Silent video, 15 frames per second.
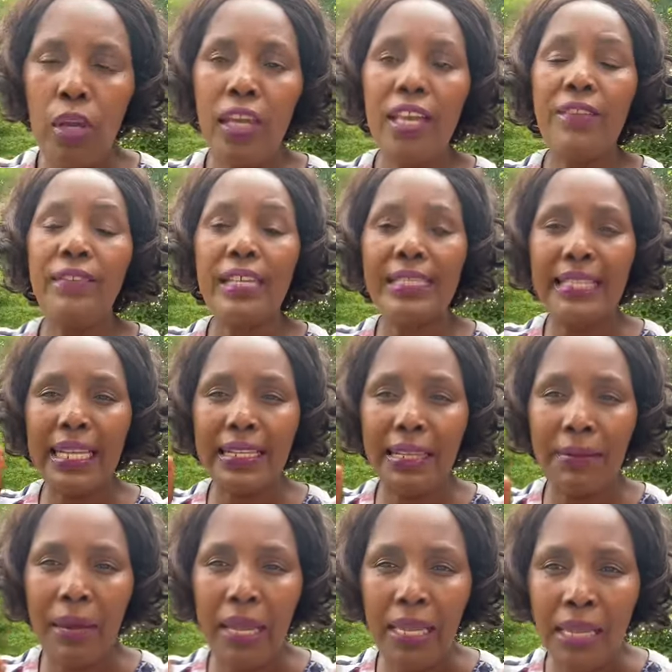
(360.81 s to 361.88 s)
if they send
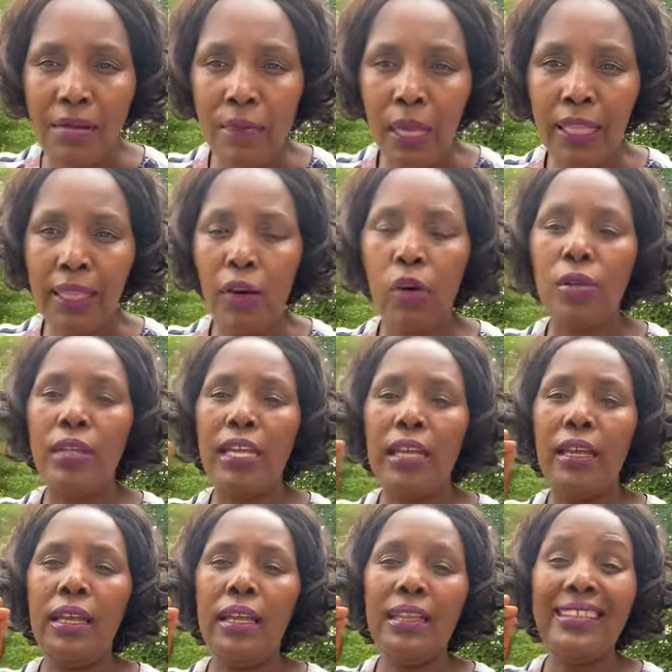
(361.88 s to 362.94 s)
them an email or they
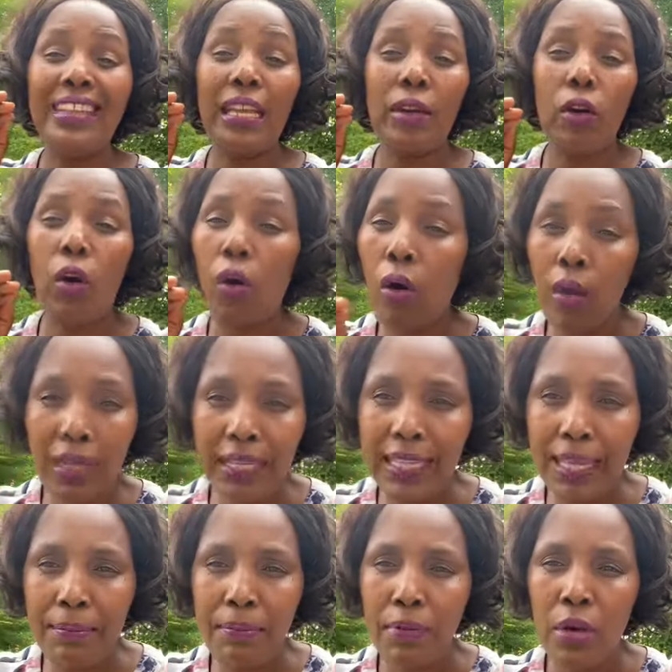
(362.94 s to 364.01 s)
they call
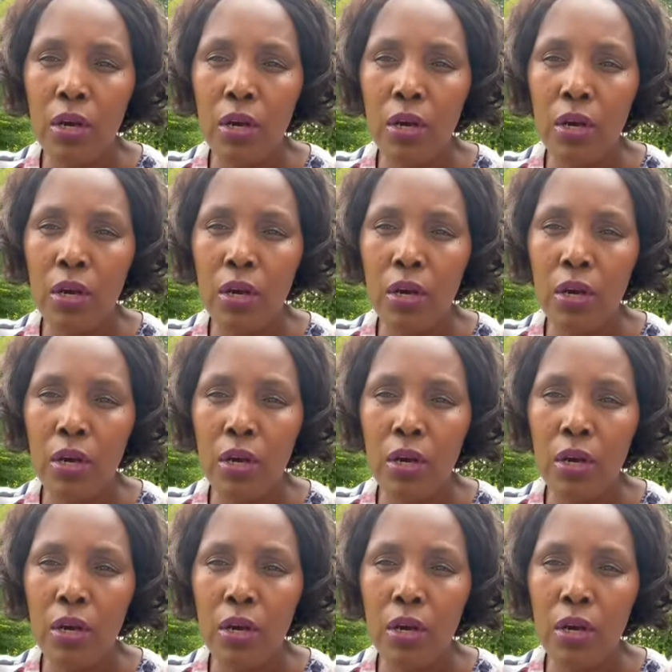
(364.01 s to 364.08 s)
them